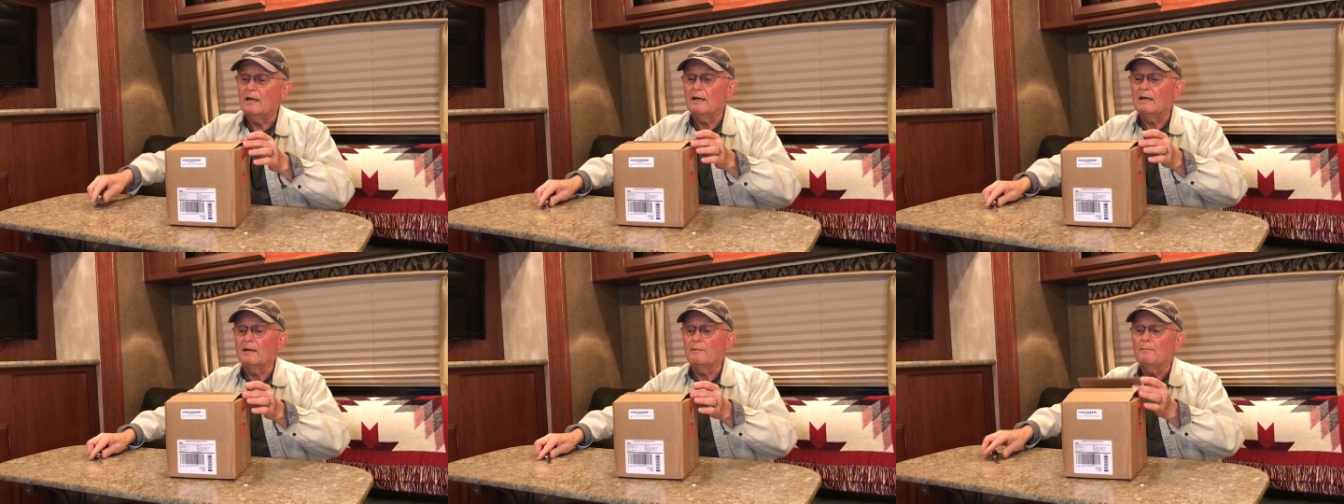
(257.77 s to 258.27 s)

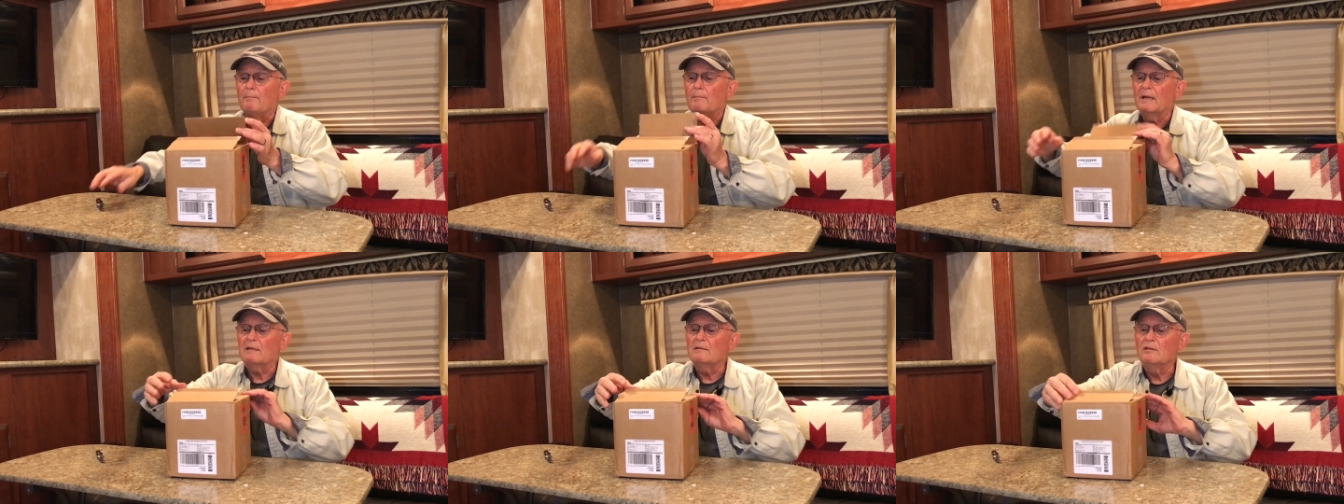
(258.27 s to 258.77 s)
I
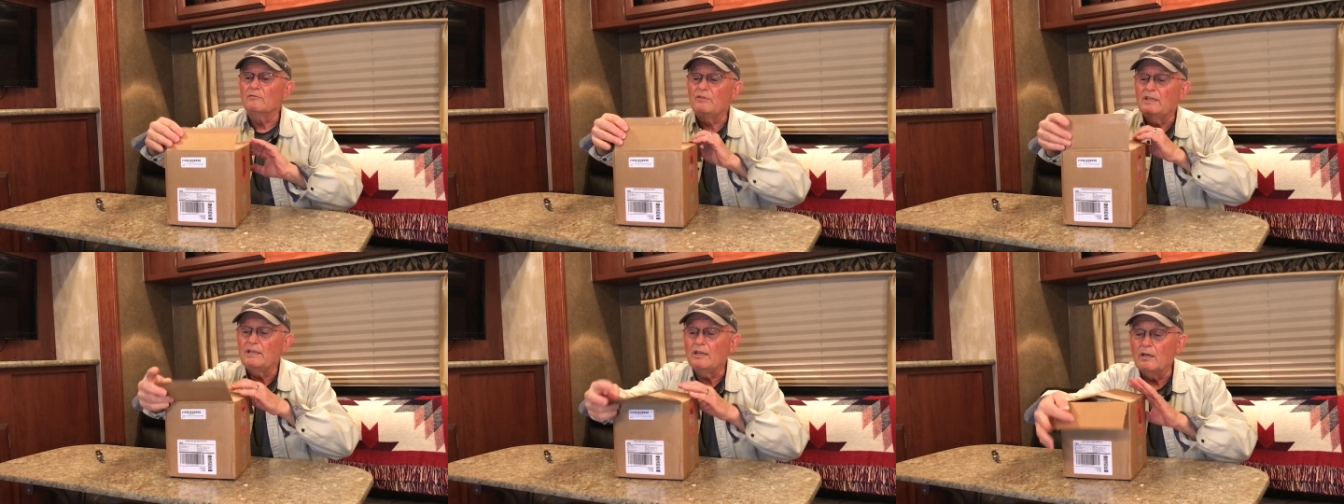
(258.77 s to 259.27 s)
make a little
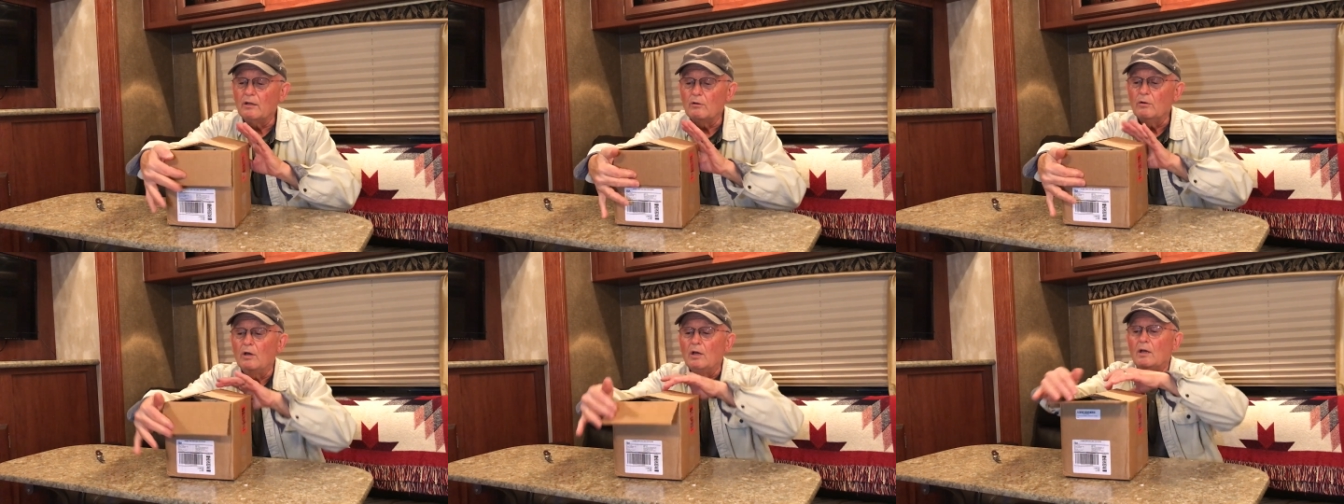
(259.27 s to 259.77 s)
video